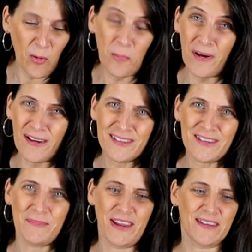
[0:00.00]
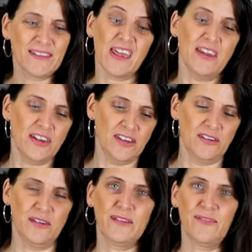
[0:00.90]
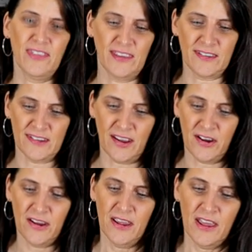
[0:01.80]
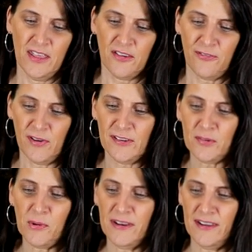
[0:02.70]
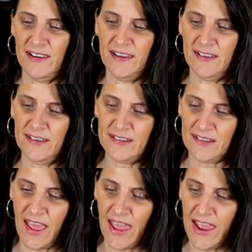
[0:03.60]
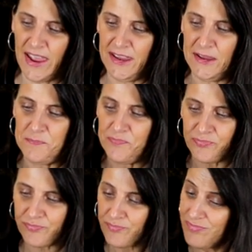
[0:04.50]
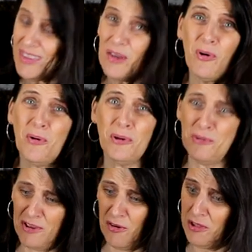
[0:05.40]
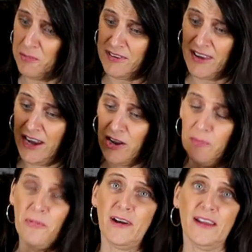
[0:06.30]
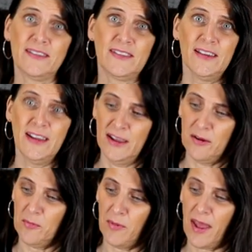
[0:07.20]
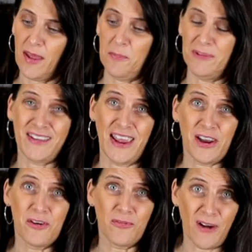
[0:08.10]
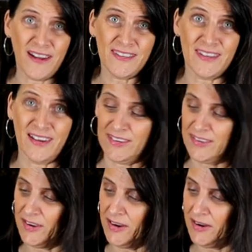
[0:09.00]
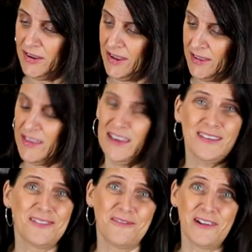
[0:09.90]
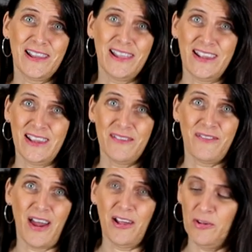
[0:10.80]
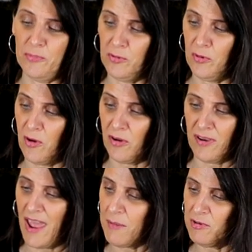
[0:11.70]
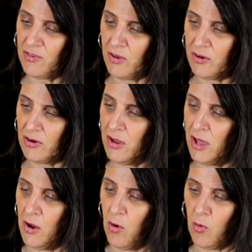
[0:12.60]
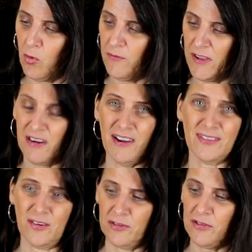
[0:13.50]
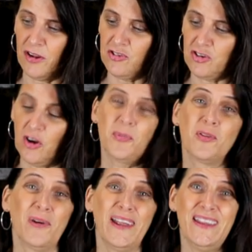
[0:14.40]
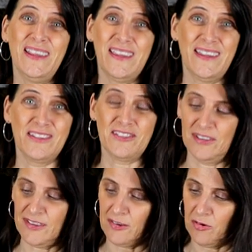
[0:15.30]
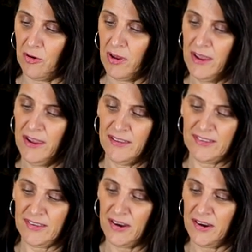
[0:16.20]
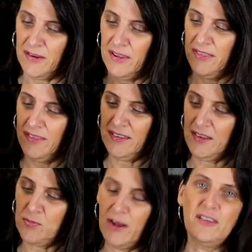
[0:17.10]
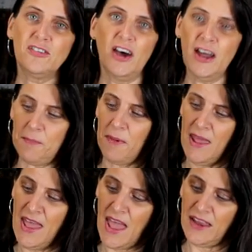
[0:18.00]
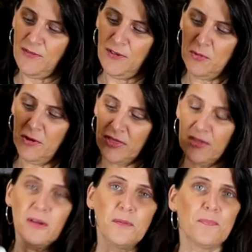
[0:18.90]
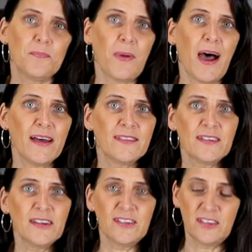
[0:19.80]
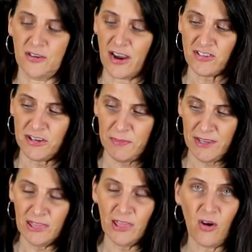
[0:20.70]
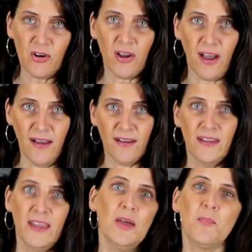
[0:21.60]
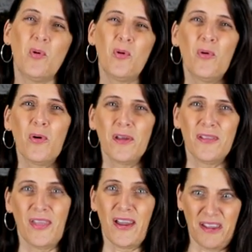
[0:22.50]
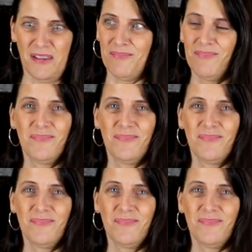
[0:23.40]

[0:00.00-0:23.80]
or pasta makers that you can use for this. So the first one is a what we would call a potato press, a potato ricer. So these are readily available on Amazon or various online shops or any kitchen store. So this is one type. And if you want the pasta to actually be longer, more like a